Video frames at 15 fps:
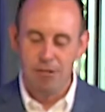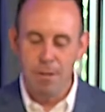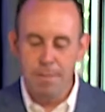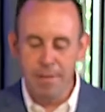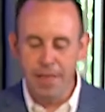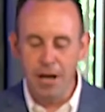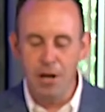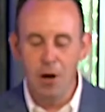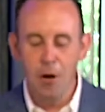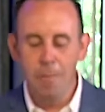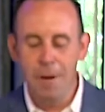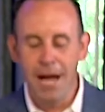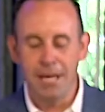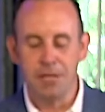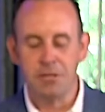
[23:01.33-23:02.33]
Remember that no
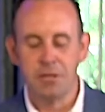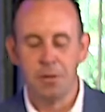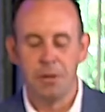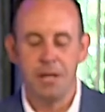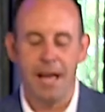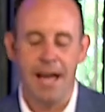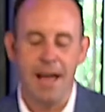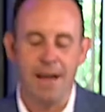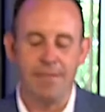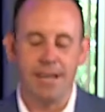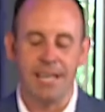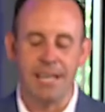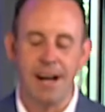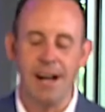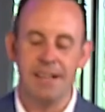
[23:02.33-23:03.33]
man is going to have
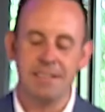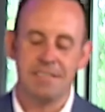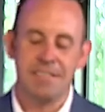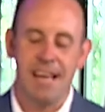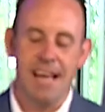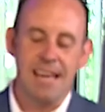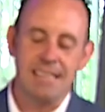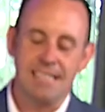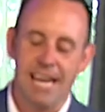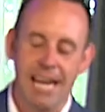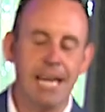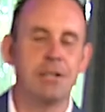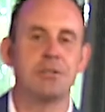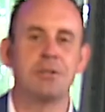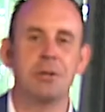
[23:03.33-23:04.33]
a God-sized
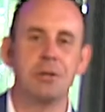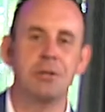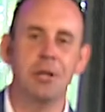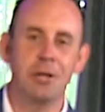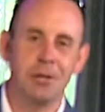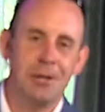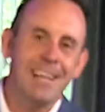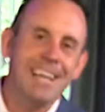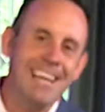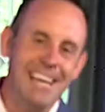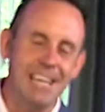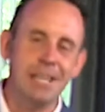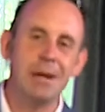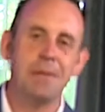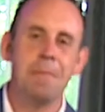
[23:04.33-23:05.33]
answer to your
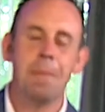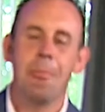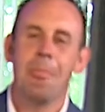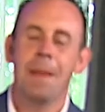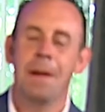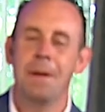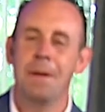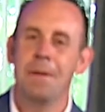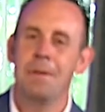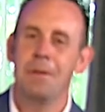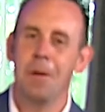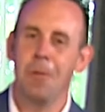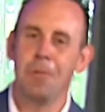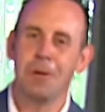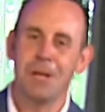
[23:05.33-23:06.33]
need.
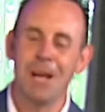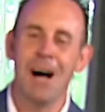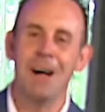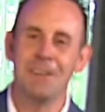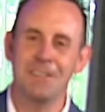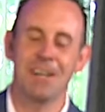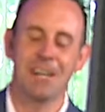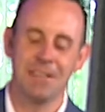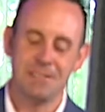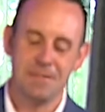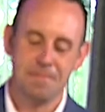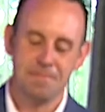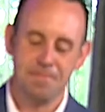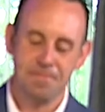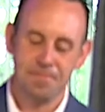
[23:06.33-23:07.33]
Only God does.
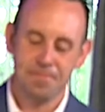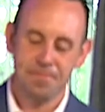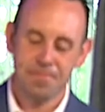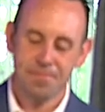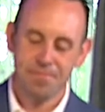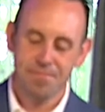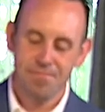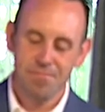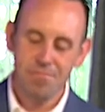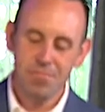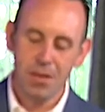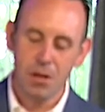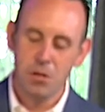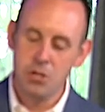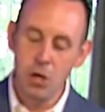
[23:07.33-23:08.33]

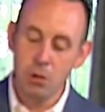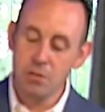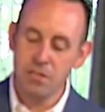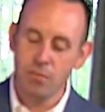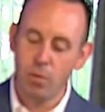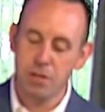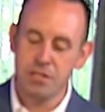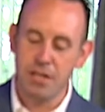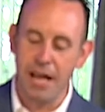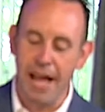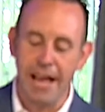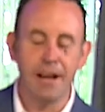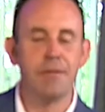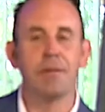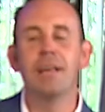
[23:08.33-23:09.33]
Joseph wasn't
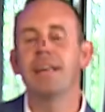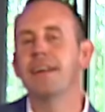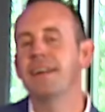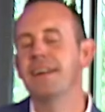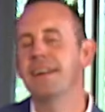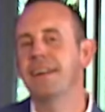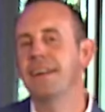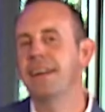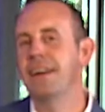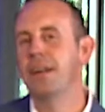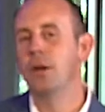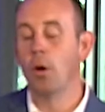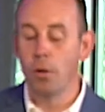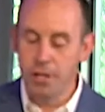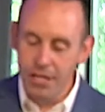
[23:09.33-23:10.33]
angry,
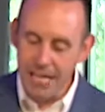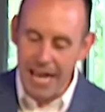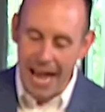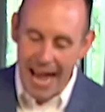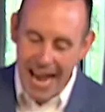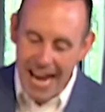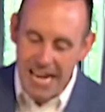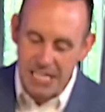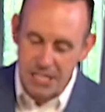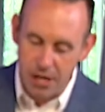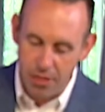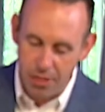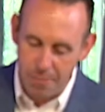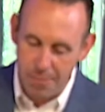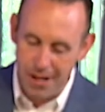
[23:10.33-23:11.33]
nor did he hate
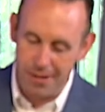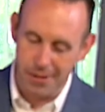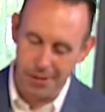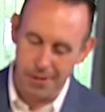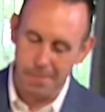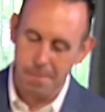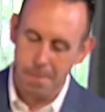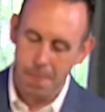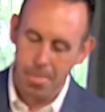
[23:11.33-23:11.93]
the butler.